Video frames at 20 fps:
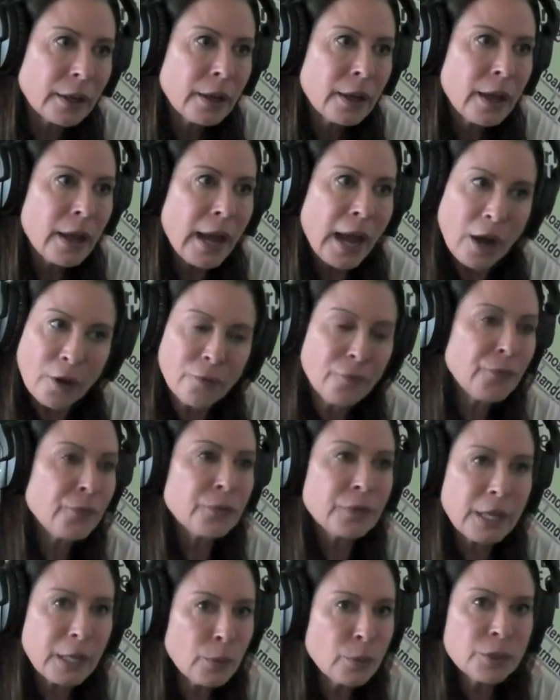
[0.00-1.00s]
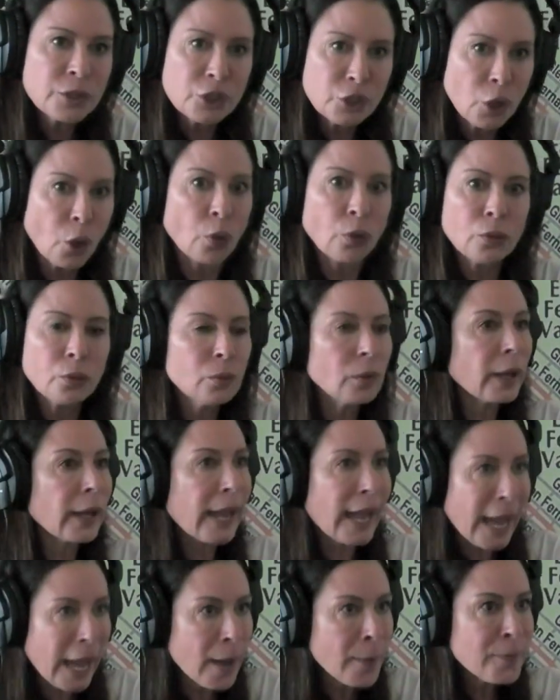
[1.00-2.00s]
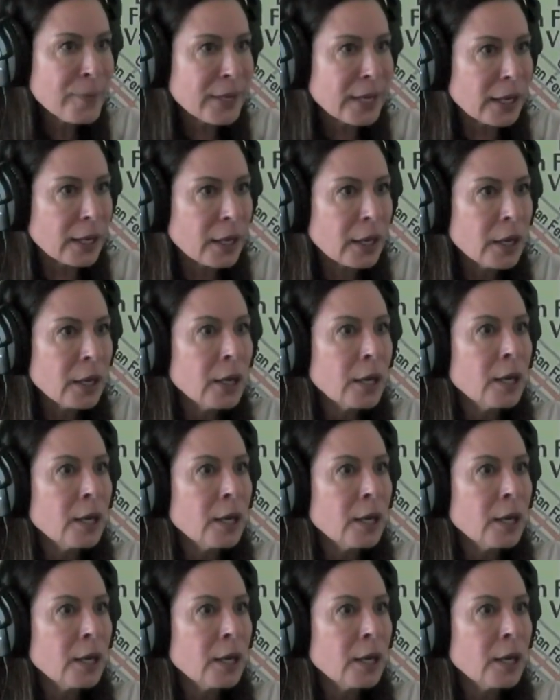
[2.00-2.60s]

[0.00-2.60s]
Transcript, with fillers: Yeah. How he was so happy.